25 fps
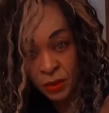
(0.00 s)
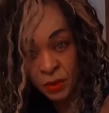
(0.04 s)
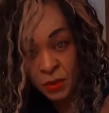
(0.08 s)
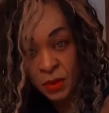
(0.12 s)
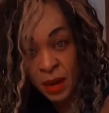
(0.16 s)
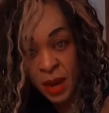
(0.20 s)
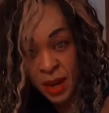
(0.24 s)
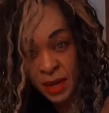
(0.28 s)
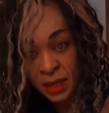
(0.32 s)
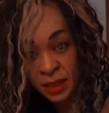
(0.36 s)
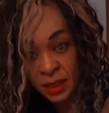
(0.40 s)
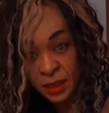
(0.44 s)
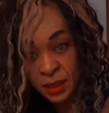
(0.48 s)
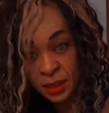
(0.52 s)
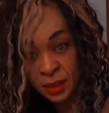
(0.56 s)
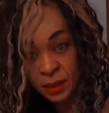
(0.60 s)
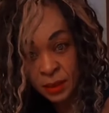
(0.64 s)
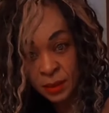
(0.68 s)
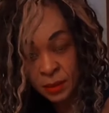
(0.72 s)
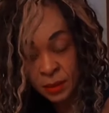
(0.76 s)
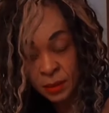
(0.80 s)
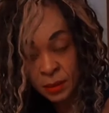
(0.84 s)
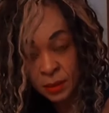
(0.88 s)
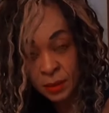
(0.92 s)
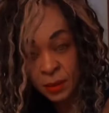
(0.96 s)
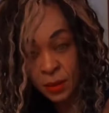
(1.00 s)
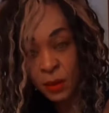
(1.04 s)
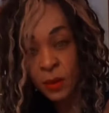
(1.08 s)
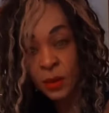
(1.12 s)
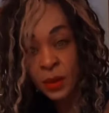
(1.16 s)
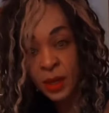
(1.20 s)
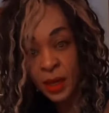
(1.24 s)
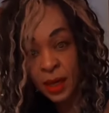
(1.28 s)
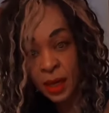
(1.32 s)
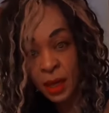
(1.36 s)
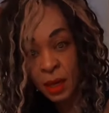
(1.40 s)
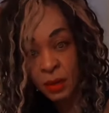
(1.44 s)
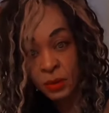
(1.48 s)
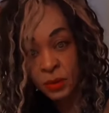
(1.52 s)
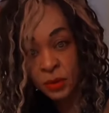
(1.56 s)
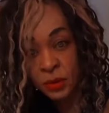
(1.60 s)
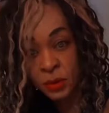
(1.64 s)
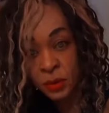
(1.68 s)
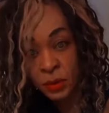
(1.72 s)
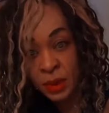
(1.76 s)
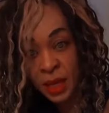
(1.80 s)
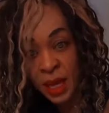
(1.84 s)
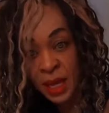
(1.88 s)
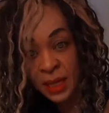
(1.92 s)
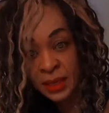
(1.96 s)
Right. Okay, I'll
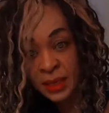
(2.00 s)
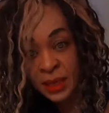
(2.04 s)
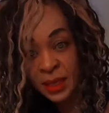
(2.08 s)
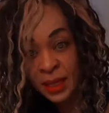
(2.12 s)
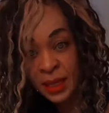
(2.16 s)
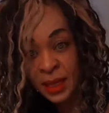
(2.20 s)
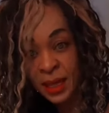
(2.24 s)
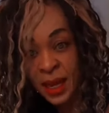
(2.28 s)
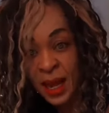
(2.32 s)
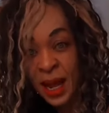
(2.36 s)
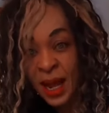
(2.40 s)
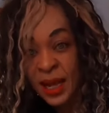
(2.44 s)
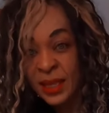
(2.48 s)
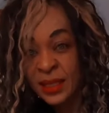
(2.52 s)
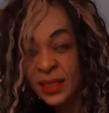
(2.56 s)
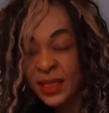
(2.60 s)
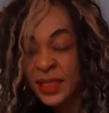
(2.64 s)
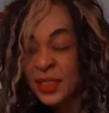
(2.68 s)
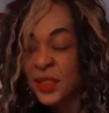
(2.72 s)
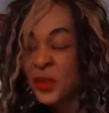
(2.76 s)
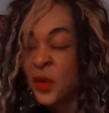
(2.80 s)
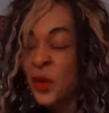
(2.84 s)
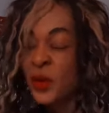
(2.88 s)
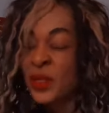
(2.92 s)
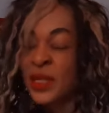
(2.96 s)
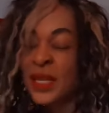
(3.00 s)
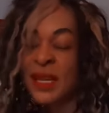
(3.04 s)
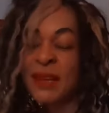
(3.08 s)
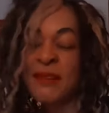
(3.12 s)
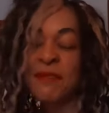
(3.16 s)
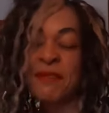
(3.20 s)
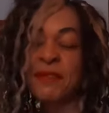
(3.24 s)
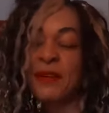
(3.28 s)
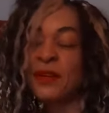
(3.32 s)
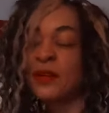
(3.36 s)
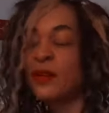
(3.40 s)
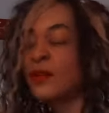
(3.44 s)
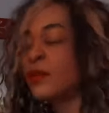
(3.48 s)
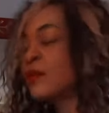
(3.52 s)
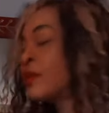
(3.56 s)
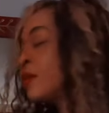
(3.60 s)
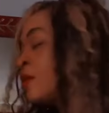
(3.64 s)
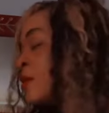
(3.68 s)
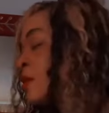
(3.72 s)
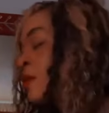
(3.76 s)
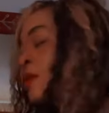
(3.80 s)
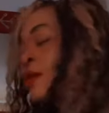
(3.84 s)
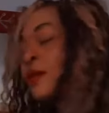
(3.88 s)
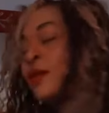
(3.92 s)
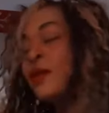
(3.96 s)
do that. I did not even
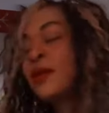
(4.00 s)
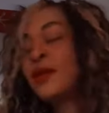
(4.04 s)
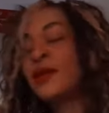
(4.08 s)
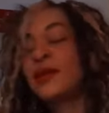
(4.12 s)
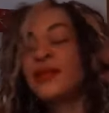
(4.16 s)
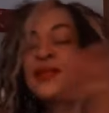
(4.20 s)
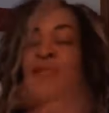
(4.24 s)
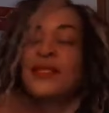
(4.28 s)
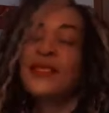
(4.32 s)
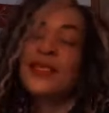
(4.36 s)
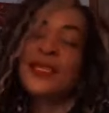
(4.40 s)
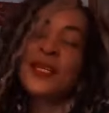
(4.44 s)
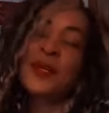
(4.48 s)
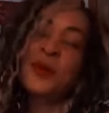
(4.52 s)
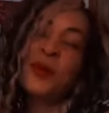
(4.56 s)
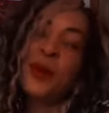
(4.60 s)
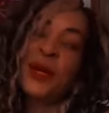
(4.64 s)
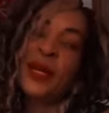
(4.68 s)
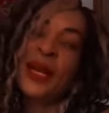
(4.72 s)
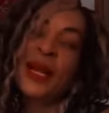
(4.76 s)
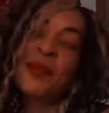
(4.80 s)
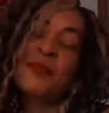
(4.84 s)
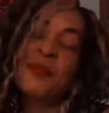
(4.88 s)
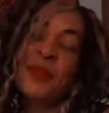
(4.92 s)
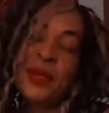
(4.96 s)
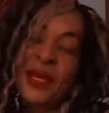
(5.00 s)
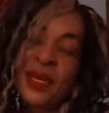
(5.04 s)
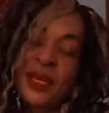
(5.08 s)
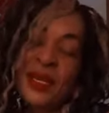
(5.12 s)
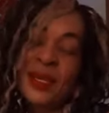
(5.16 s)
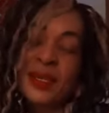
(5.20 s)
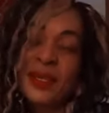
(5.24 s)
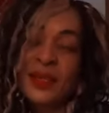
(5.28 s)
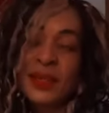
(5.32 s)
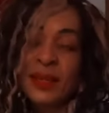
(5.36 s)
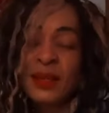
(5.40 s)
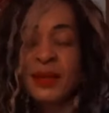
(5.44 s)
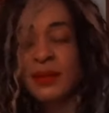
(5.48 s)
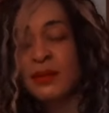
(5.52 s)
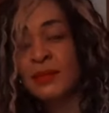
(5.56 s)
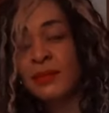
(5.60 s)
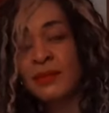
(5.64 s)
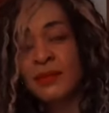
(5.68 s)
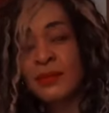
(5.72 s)
see what I mean.